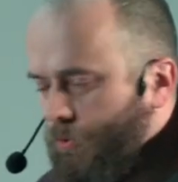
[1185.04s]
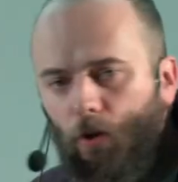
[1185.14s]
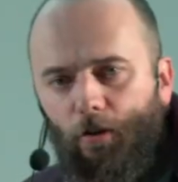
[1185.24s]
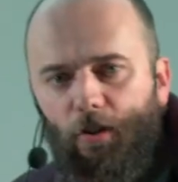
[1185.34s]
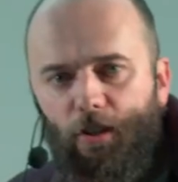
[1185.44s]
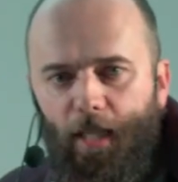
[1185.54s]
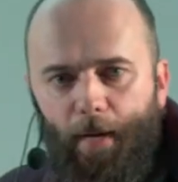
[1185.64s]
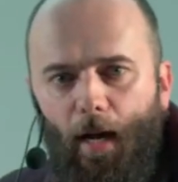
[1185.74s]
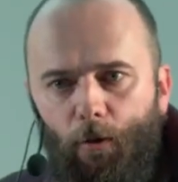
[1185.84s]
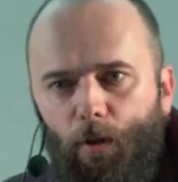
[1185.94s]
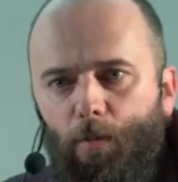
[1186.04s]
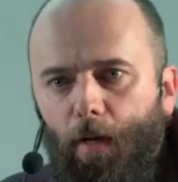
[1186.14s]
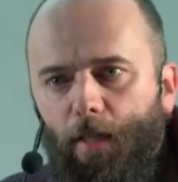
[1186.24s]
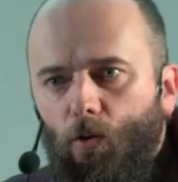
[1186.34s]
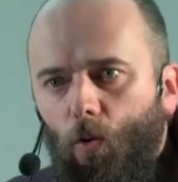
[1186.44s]
you run in the same address
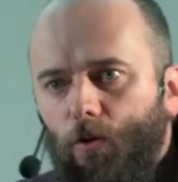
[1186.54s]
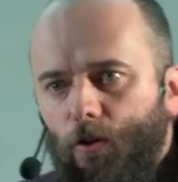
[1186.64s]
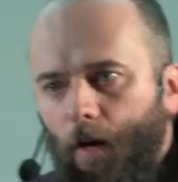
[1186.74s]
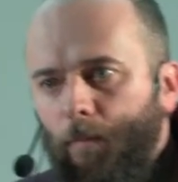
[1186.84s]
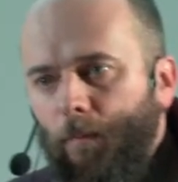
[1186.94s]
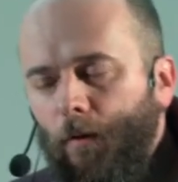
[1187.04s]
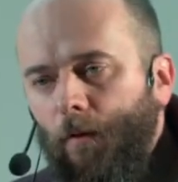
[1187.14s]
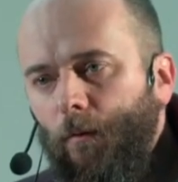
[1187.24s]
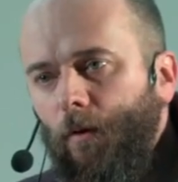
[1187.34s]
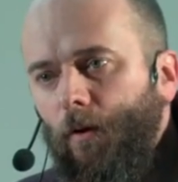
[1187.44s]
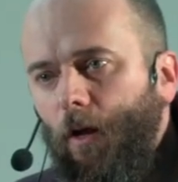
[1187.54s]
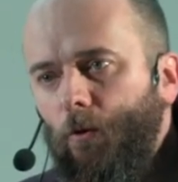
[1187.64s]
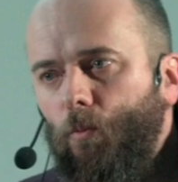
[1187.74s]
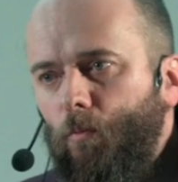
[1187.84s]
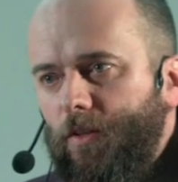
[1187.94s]
space all the time,
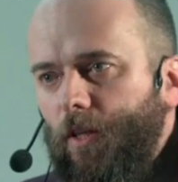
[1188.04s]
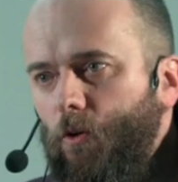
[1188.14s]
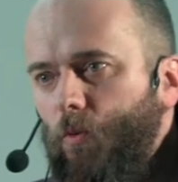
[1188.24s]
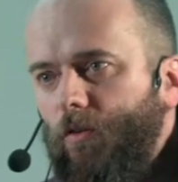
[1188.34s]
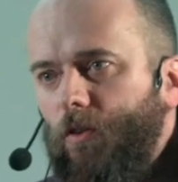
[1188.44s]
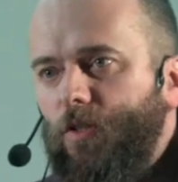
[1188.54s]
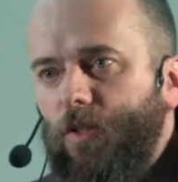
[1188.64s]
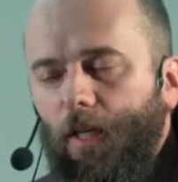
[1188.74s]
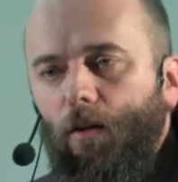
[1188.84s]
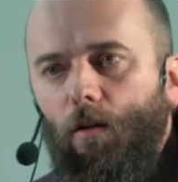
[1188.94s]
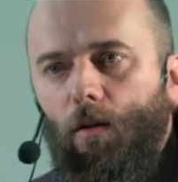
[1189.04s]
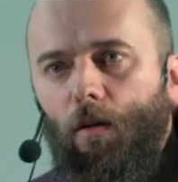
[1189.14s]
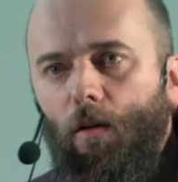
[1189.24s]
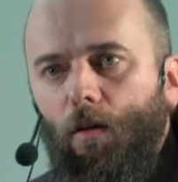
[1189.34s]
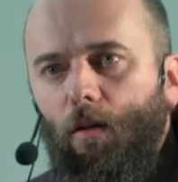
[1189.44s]
and you basically run this
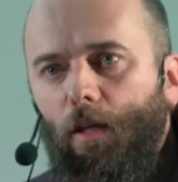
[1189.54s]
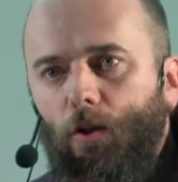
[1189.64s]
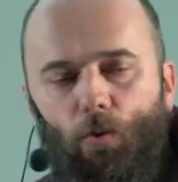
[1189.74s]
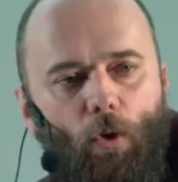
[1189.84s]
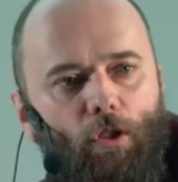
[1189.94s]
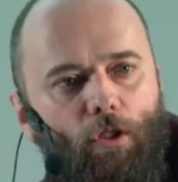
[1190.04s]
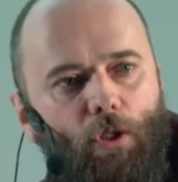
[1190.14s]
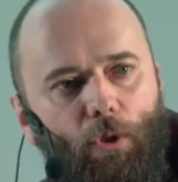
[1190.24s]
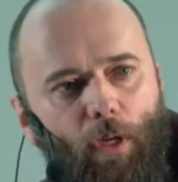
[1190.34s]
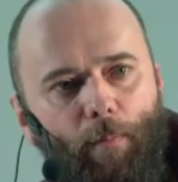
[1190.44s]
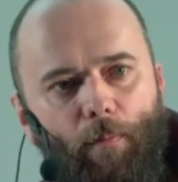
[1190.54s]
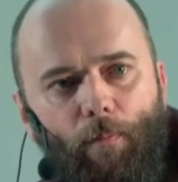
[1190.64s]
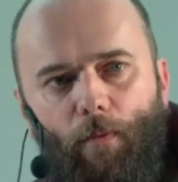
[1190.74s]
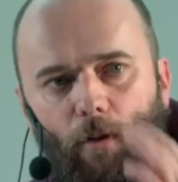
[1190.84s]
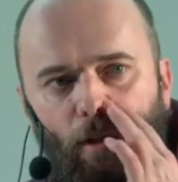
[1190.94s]
single instruction stream,
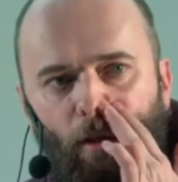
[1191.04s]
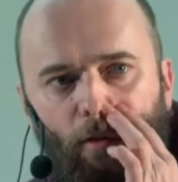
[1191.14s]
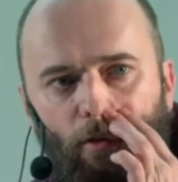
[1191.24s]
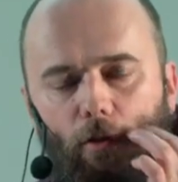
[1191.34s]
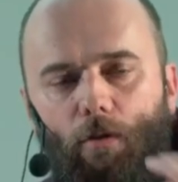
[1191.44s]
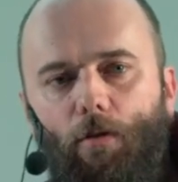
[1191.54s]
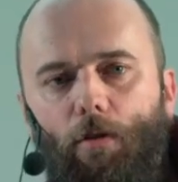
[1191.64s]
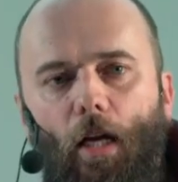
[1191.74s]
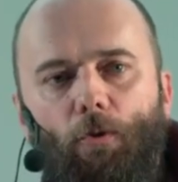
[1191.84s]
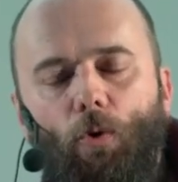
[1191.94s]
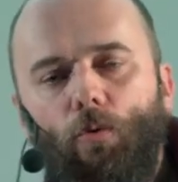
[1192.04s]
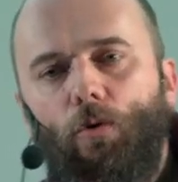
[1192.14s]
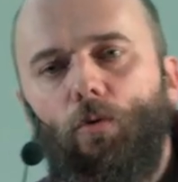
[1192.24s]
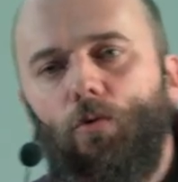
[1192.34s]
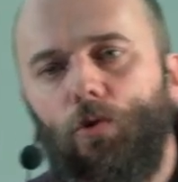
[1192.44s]
uh, and you
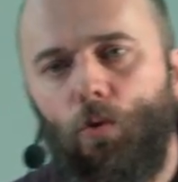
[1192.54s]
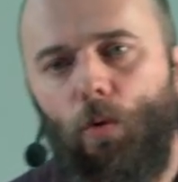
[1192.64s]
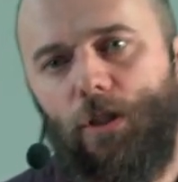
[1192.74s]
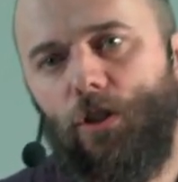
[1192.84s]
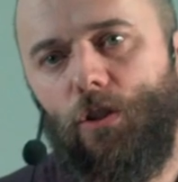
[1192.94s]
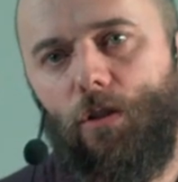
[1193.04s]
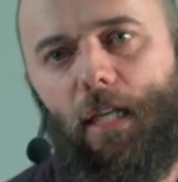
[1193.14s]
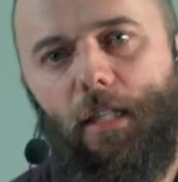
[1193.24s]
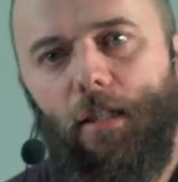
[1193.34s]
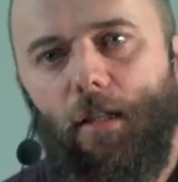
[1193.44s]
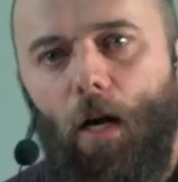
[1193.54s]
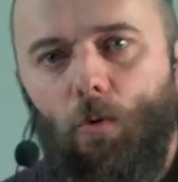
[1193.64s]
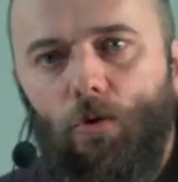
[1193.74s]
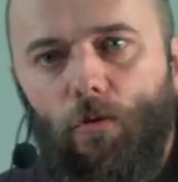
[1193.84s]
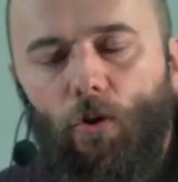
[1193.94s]
don't switch in and
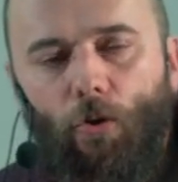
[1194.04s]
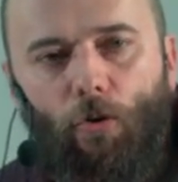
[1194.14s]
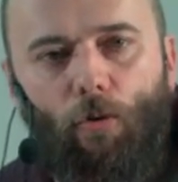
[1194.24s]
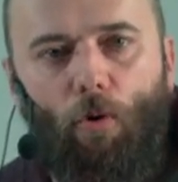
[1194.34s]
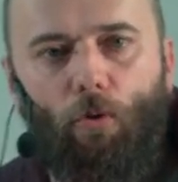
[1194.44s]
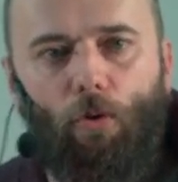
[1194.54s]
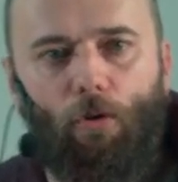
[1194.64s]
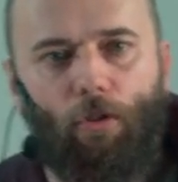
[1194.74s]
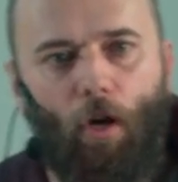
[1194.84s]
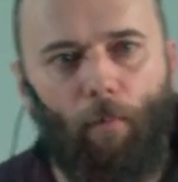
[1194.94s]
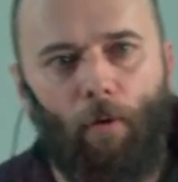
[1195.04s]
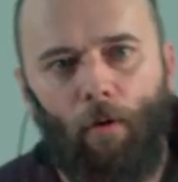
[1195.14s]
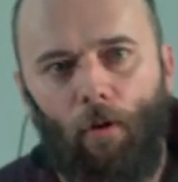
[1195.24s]
out of kernel mode all the time,